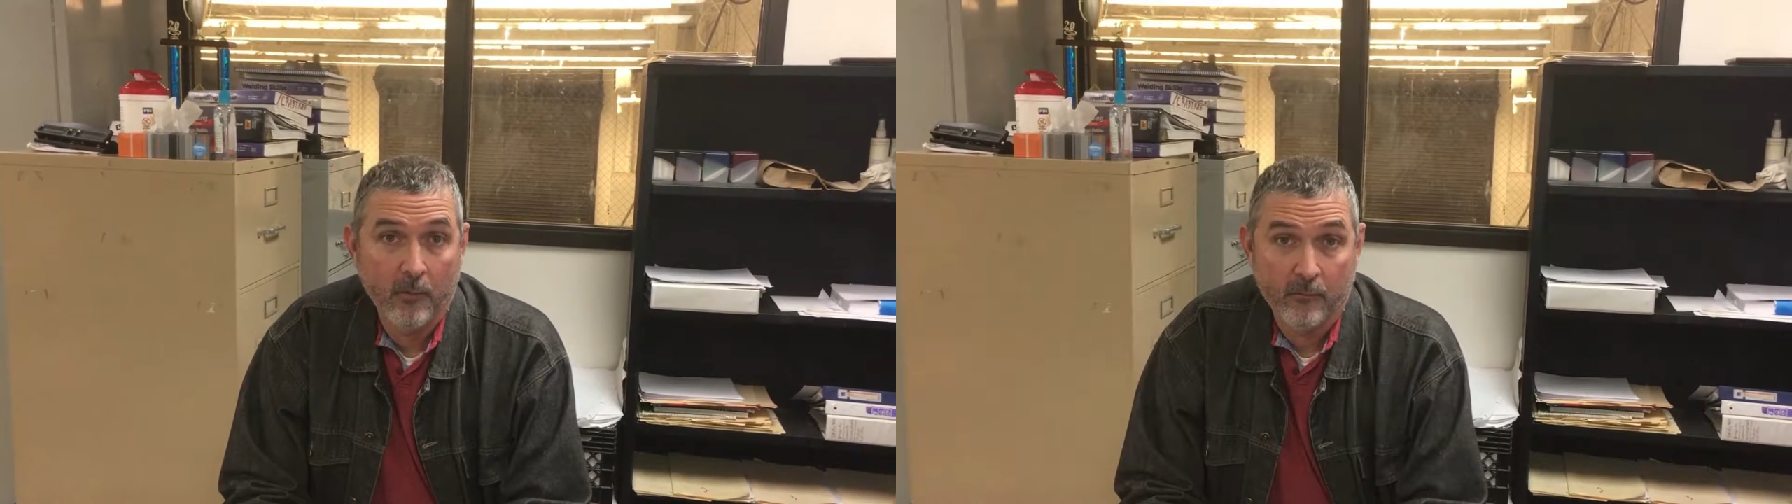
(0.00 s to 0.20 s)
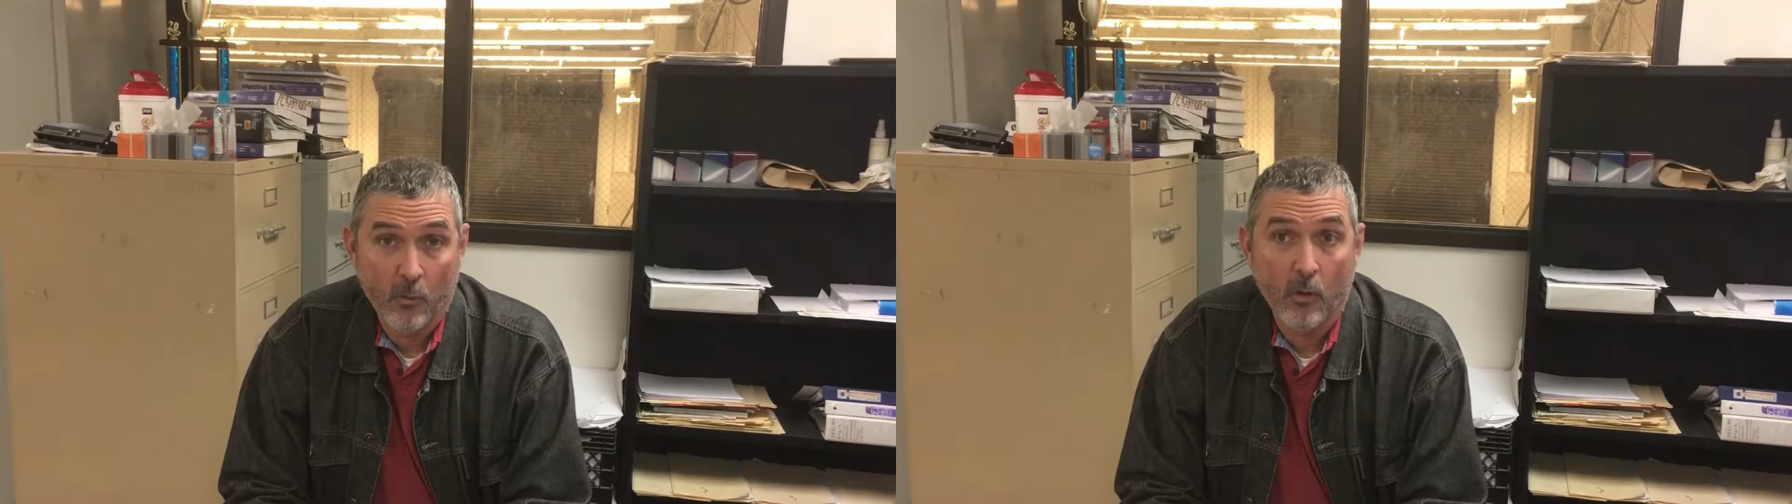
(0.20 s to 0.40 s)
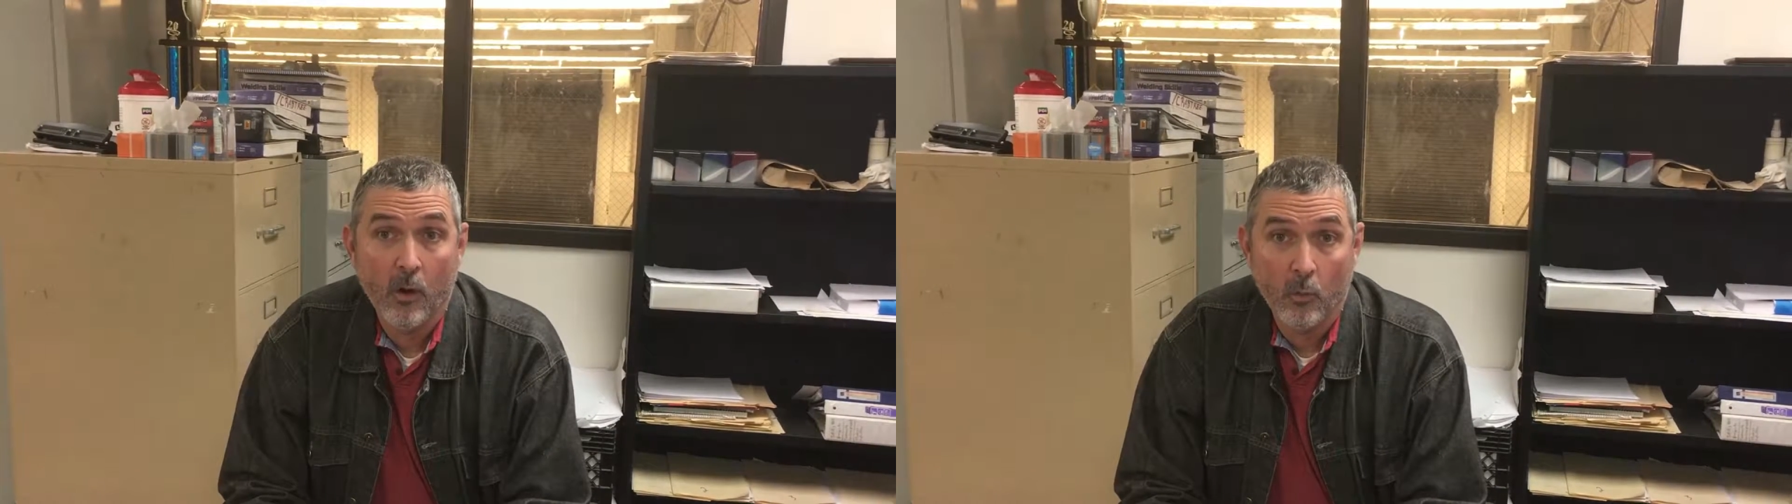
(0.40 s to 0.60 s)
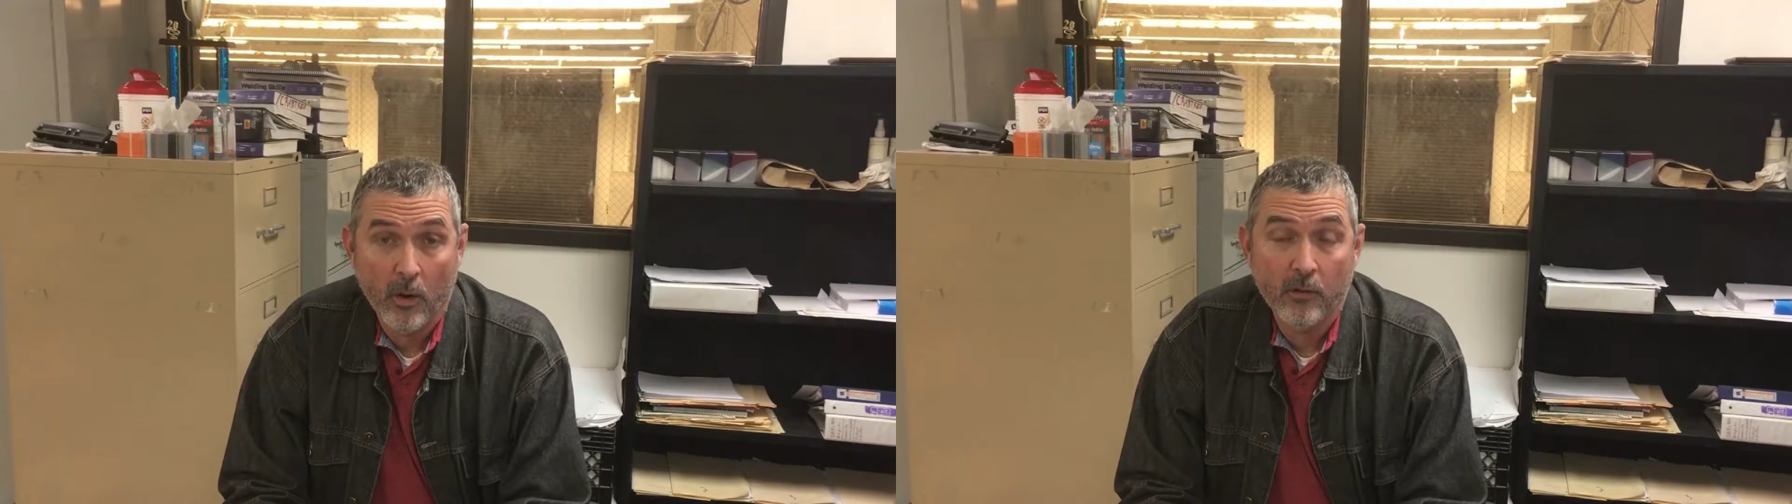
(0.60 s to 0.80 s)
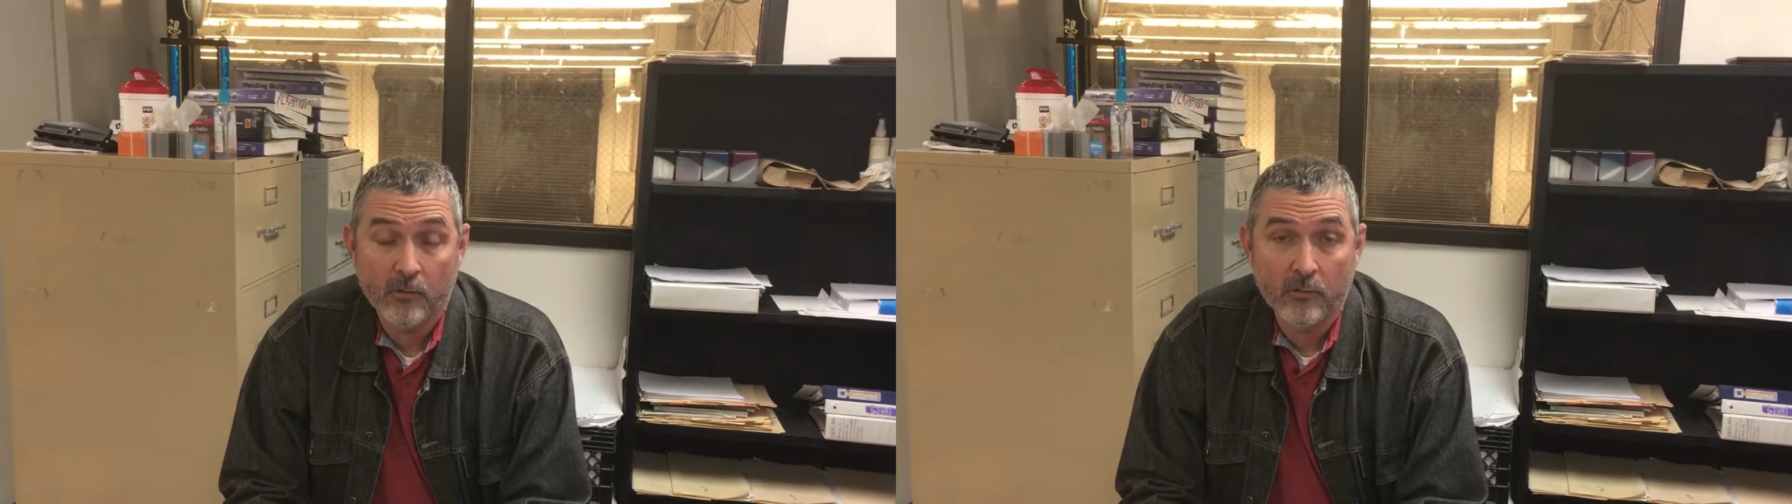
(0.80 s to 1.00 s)
for our
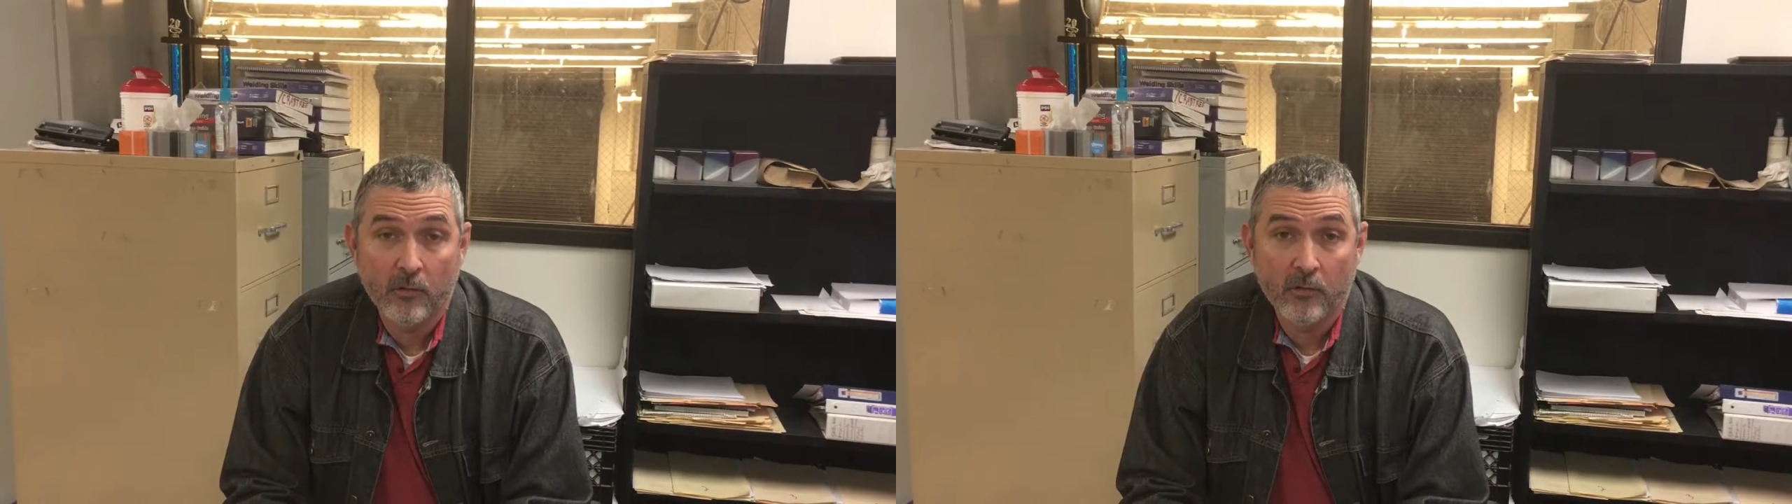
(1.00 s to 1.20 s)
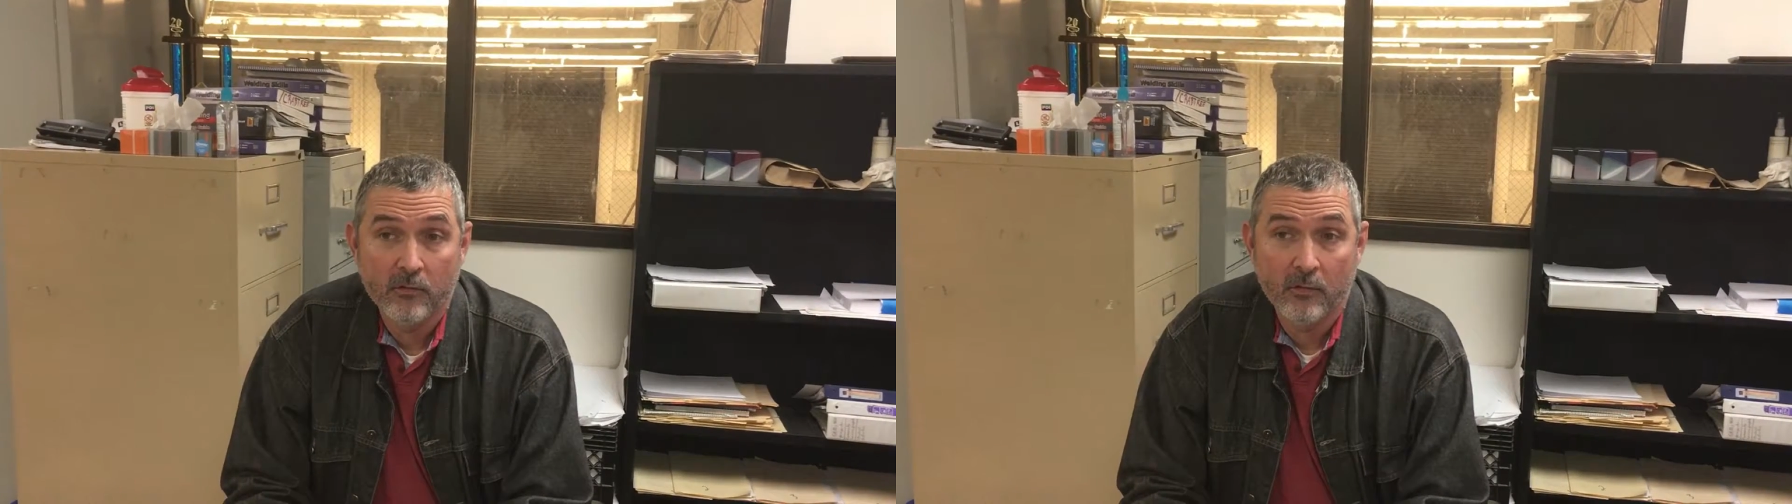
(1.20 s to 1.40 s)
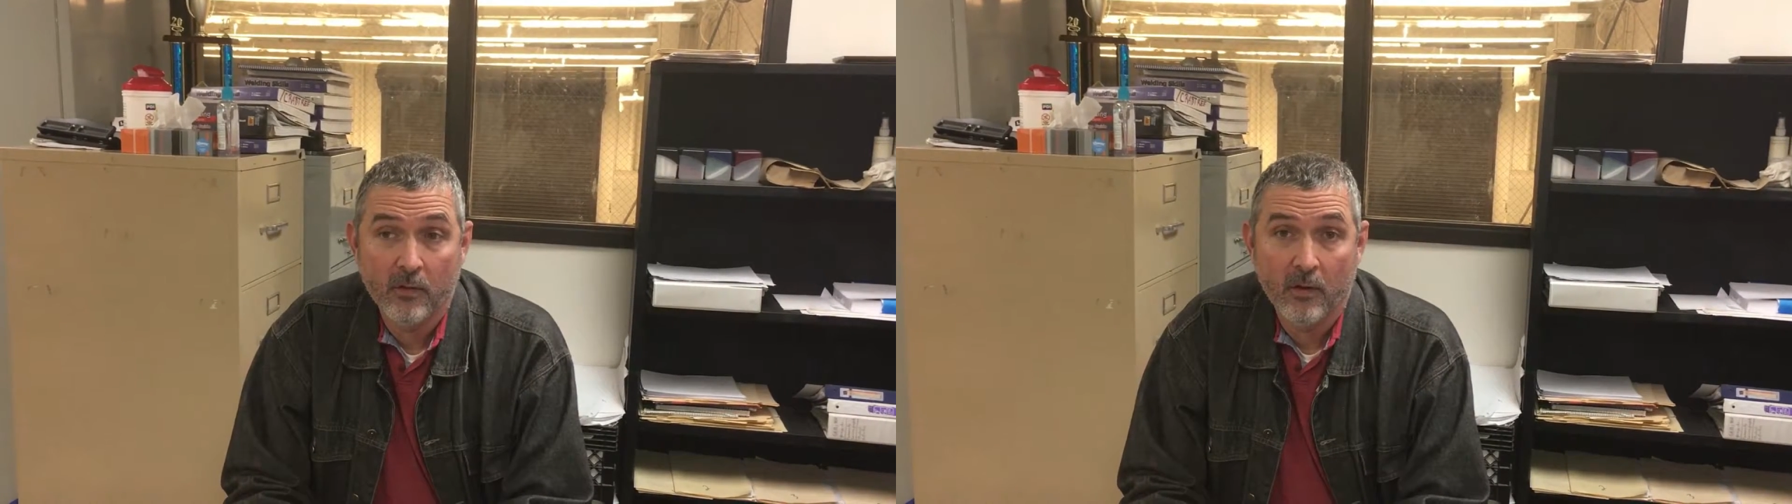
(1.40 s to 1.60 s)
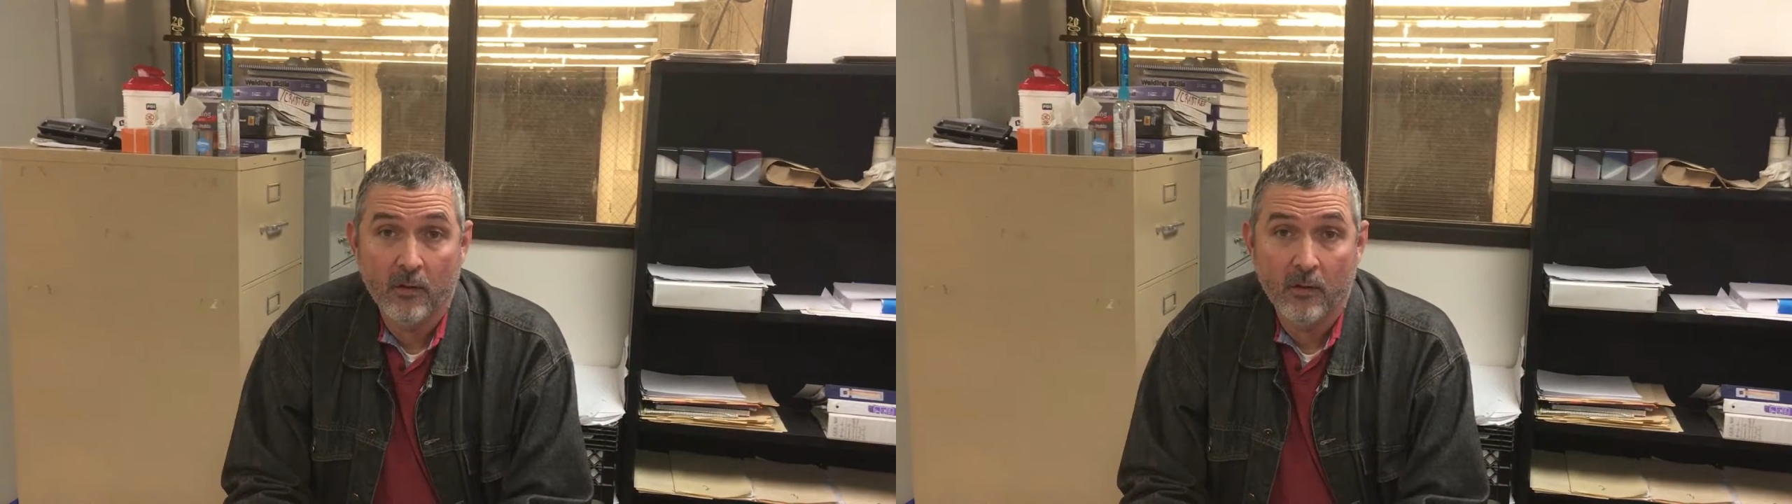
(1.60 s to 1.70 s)
welding students, and